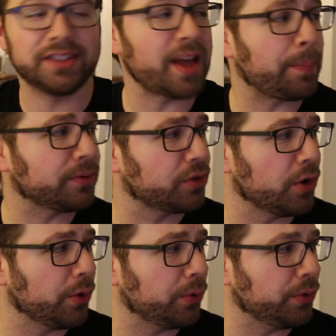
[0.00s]
This is
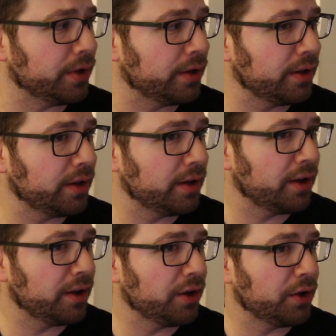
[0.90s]
episode
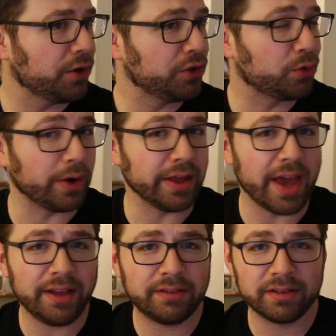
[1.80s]

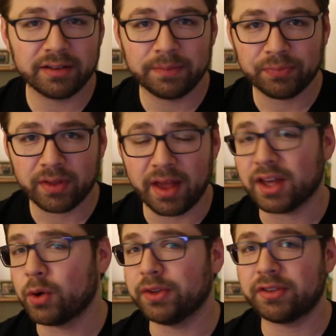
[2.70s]
28.
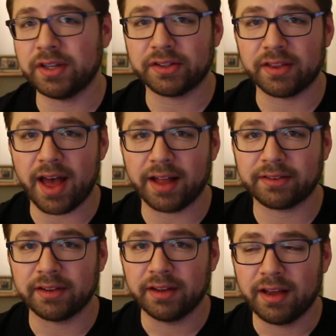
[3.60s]
Any coincidence
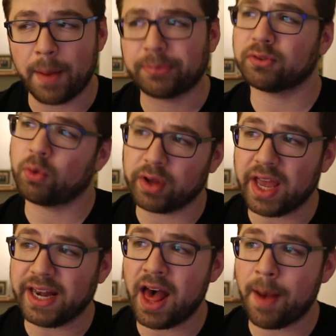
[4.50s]
that episode
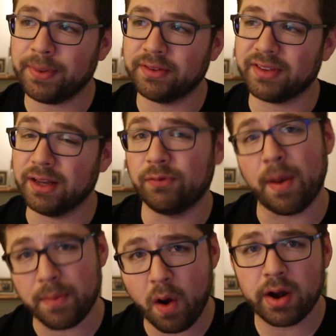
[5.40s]
28 happens in
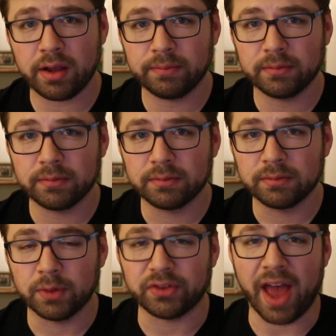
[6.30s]
February,
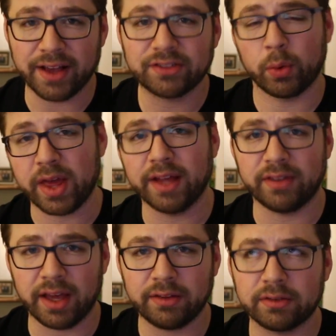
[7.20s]
which has 28
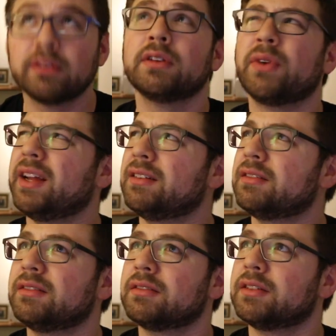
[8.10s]
days,
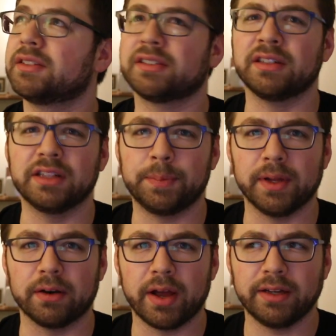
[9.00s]
right? This isn't a
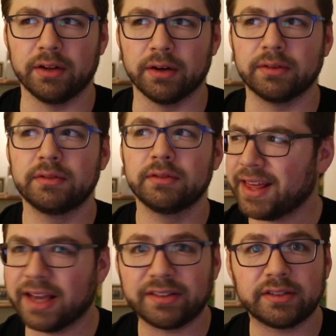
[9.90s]
leap year, right? No. In
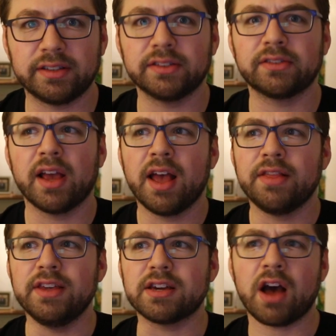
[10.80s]
any case, this is
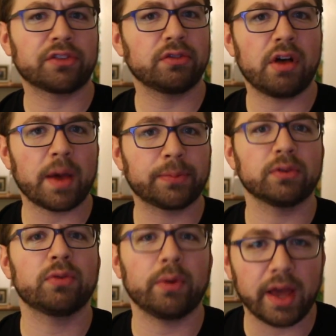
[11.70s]
the Log
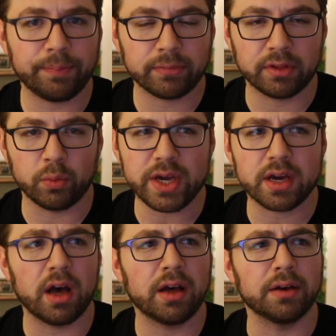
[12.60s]
episode 28, the
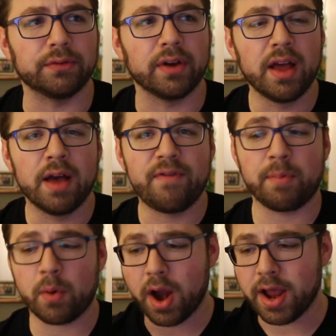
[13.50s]
week of
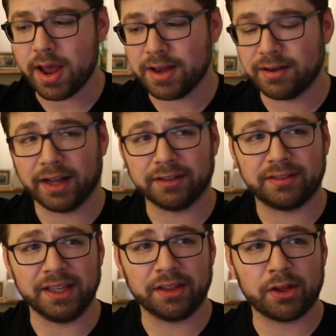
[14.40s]
February
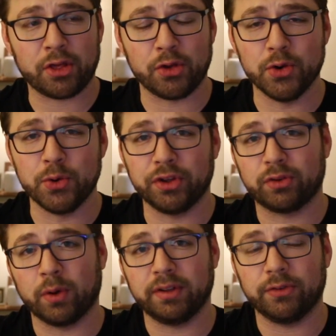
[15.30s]
19th through the
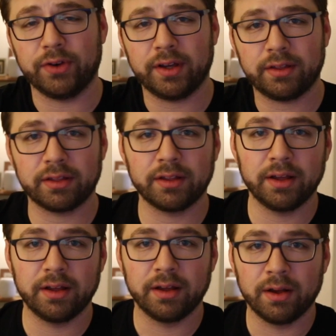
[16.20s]
25th
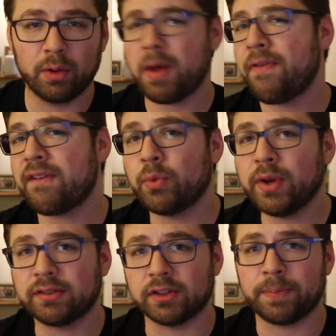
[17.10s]
one of my favorite
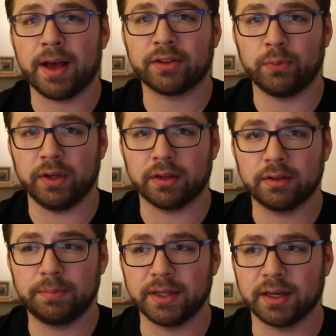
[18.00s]
weeks this past
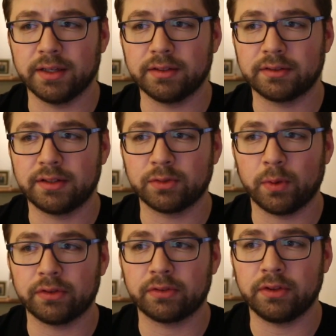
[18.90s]
week because this
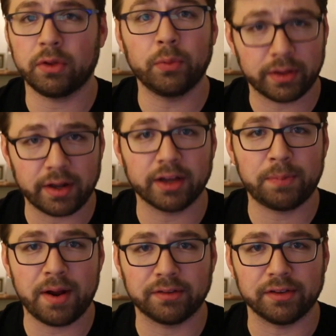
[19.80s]
was the only week that I
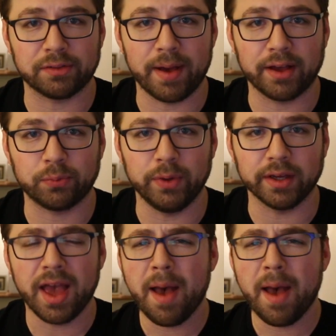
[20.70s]
experienced this past week.